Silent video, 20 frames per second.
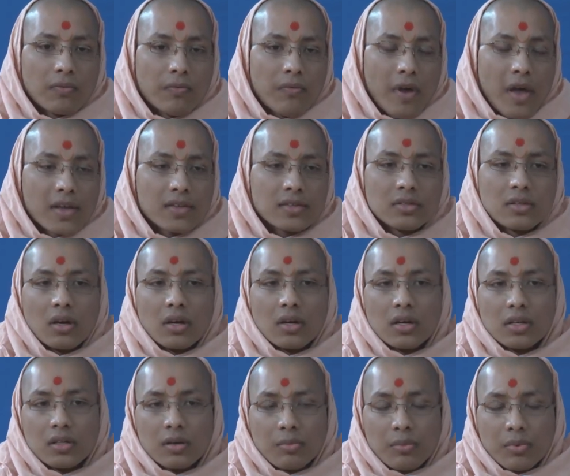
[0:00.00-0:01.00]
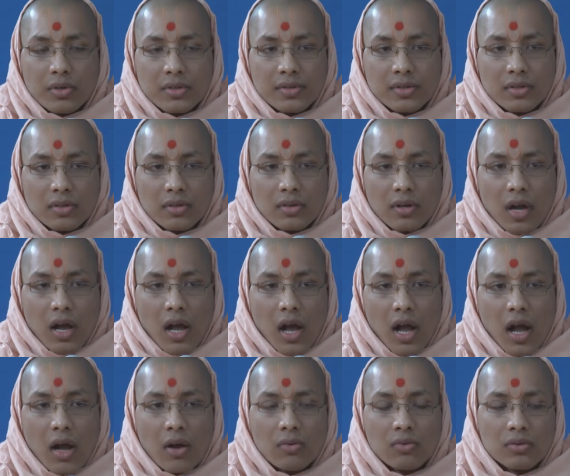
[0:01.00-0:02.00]
fetch the another person
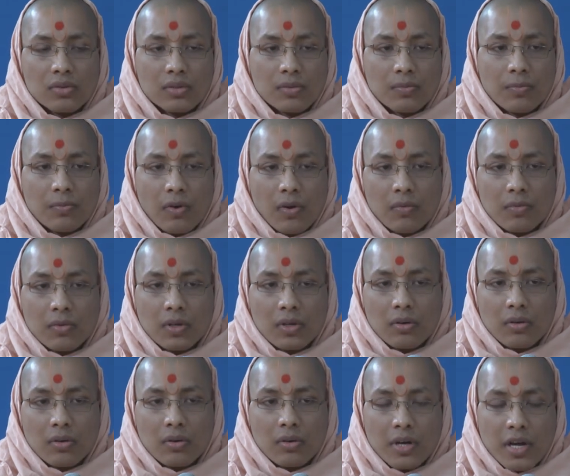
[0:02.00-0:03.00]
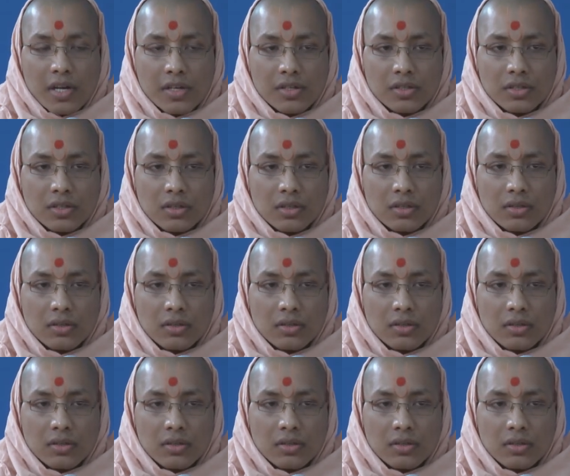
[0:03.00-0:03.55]
out from the danger